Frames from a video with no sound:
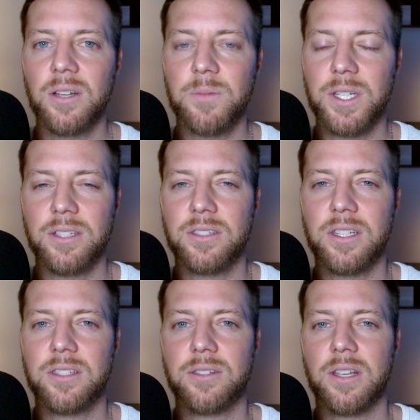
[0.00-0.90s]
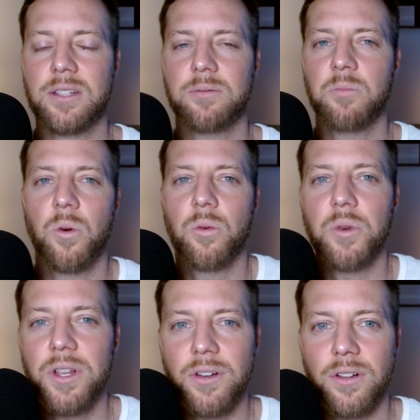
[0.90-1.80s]
because it's more
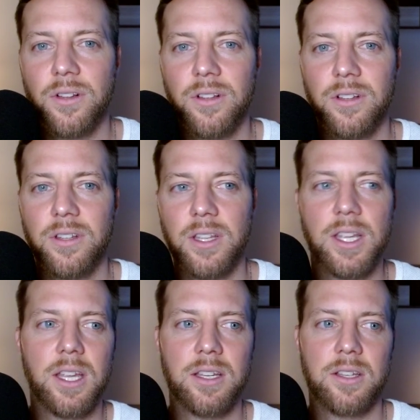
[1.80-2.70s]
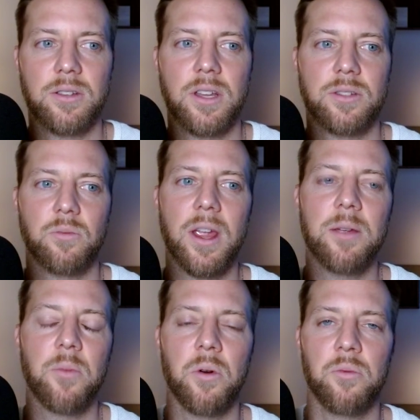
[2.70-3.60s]
real. It's
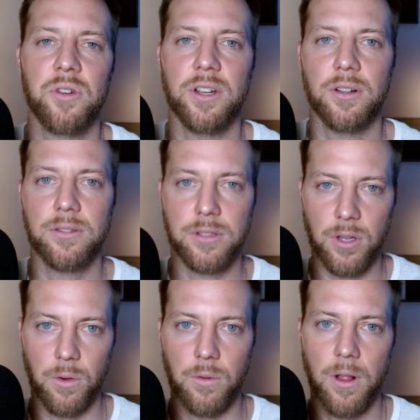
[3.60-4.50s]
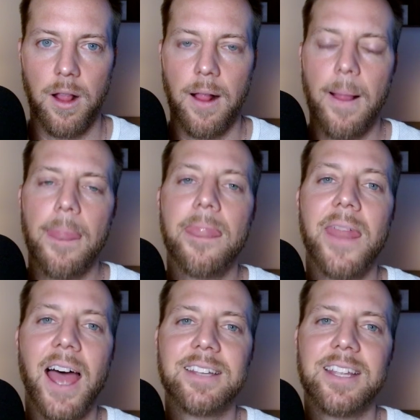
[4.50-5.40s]
way more real. So
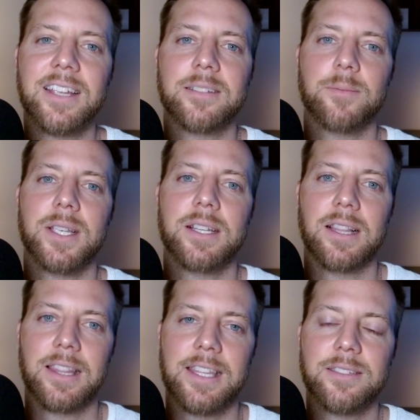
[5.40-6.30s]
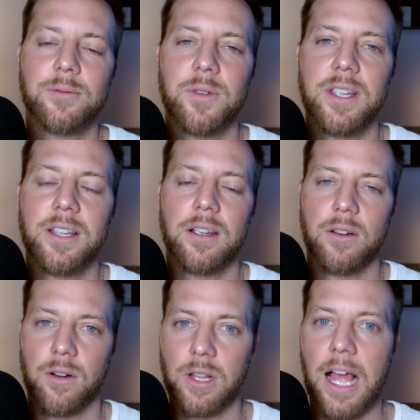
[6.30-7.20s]
that takes me to this week,
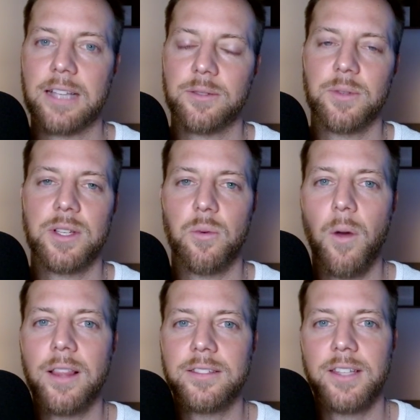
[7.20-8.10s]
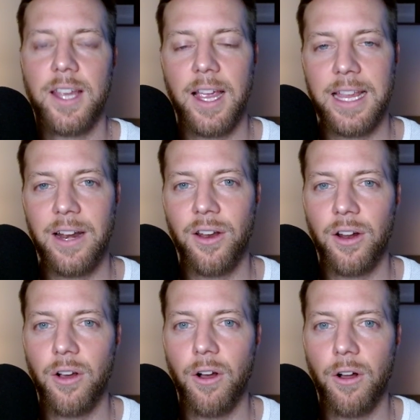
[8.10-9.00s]
or last week, Wednesday. I get on
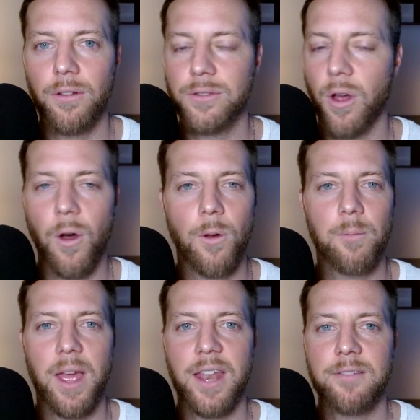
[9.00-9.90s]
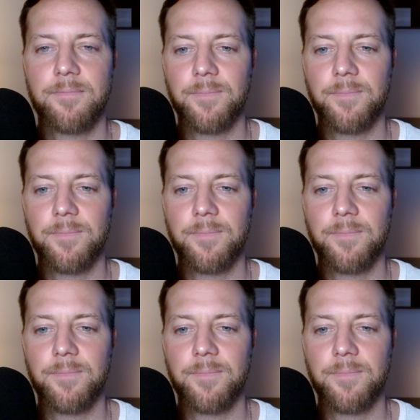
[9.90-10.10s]
a call, all men,